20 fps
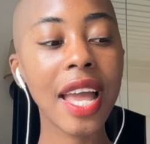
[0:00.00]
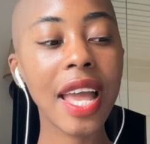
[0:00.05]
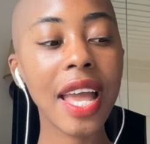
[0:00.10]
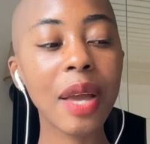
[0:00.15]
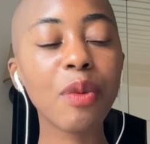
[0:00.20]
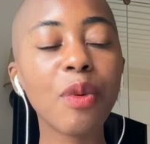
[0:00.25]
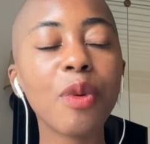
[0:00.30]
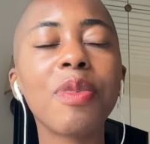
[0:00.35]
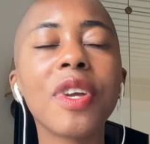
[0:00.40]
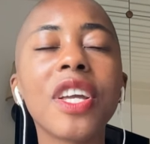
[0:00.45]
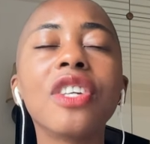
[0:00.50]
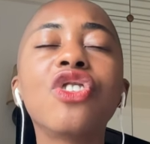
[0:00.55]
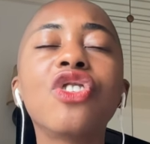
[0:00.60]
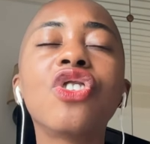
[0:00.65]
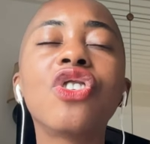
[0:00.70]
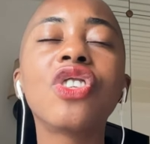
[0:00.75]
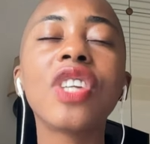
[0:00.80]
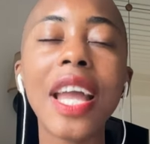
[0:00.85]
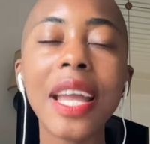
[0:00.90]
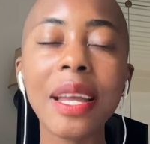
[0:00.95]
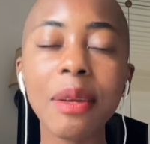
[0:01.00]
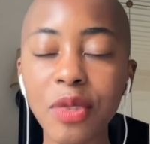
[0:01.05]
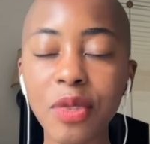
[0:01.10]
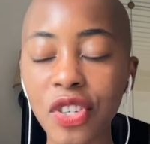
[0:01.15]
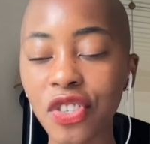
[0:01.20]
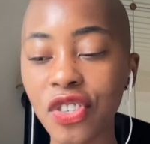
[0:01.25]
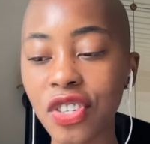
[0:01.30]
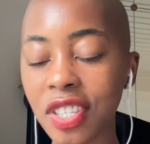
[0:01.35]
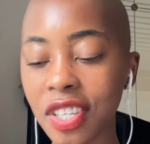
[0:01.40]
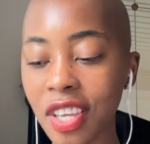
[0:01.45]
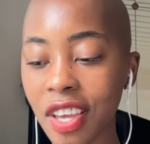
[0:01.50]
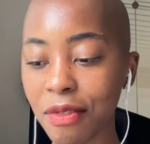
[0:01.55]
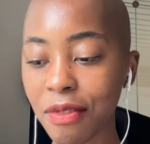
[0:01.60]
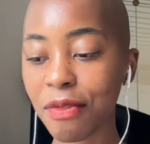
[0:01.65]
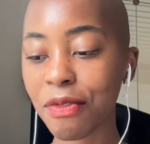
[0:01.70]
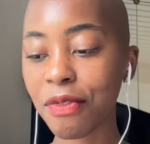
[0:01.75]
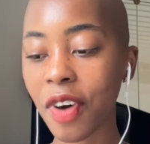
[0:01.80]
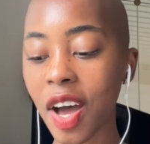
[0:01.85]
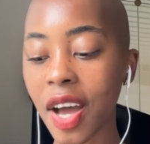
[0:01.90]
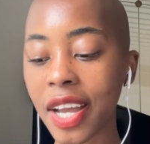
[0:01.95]
it would be a shame to just
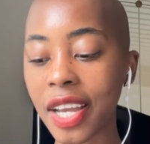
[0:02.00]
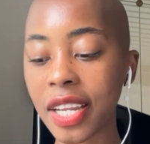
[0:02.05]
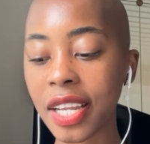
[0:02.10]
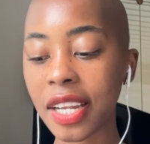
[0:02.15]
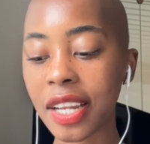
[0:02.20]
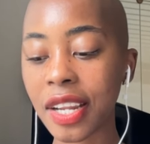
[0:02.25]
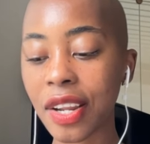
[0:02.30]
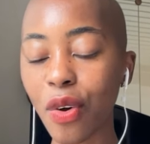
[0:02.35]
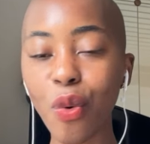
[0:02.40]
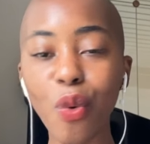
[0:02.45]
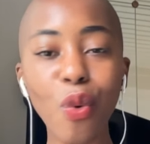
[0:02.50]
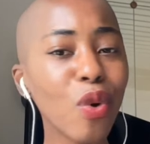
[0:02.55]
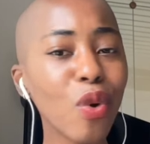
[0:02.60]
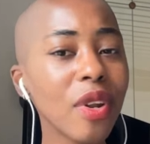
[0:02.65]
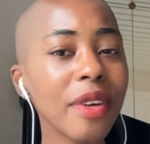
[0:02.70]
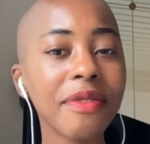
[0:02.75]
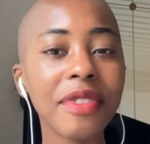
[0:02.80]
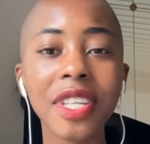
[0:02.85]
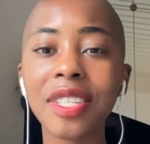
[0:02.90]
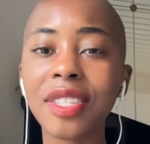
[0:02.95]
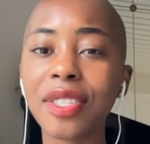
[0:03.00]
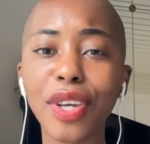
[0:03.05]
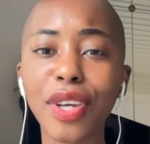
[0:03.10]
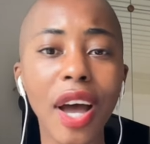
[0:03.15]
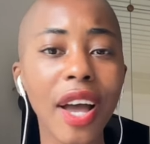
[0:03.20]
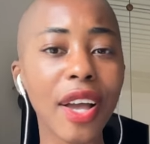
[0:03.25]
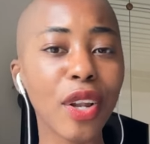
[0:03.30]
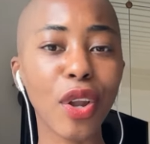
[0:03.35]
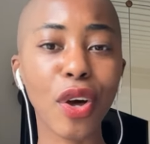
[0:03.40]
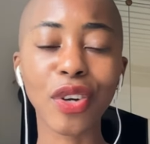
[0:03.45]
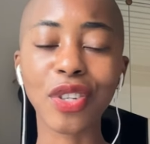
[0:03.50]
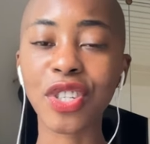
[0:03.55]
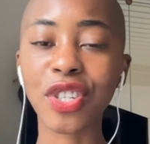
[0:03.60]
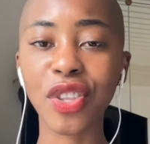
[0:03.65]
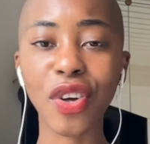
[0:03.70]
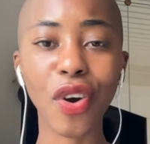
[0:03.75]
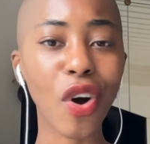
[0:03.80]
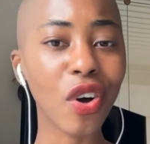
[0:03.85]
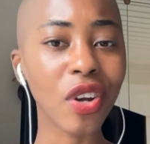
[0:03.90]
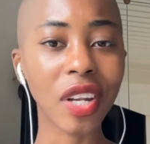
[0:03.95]
confine all of this dialogue to
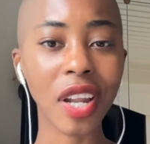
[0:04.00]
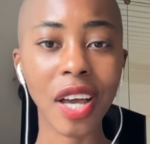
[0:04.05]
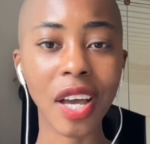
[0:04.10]
the online